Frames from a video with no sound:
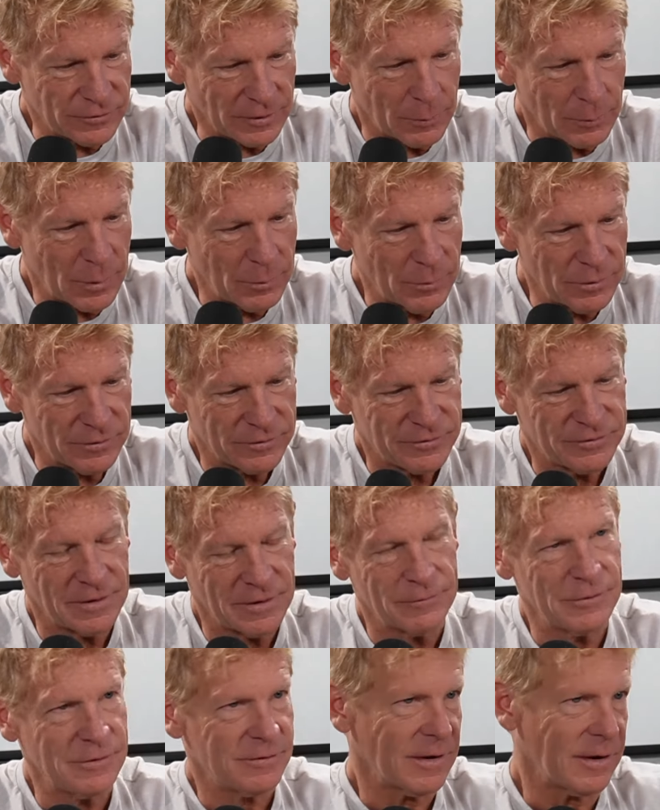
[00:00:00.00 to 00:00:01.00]
I remember in the
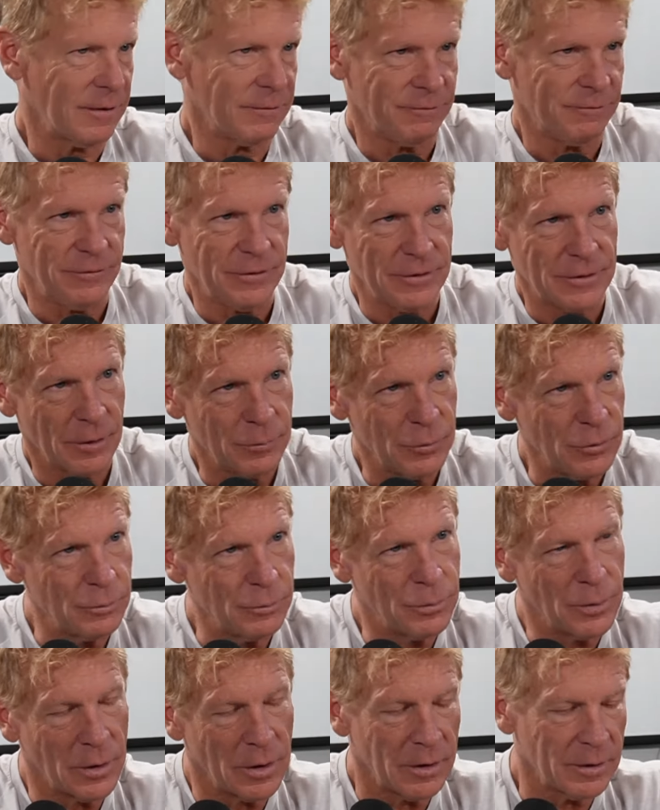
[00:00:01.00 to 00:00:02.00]
70s, I had a VW
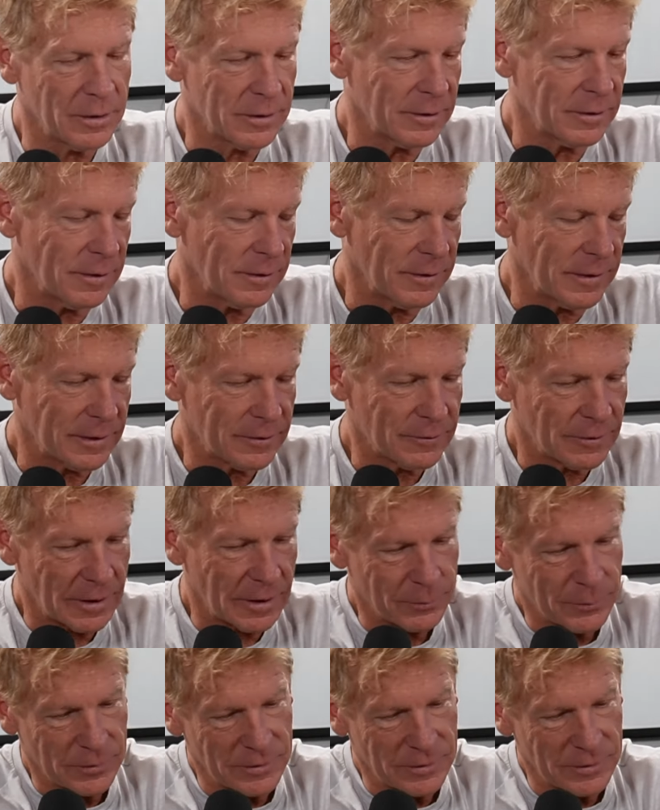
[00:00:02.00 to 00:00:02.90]
bug and all that crap.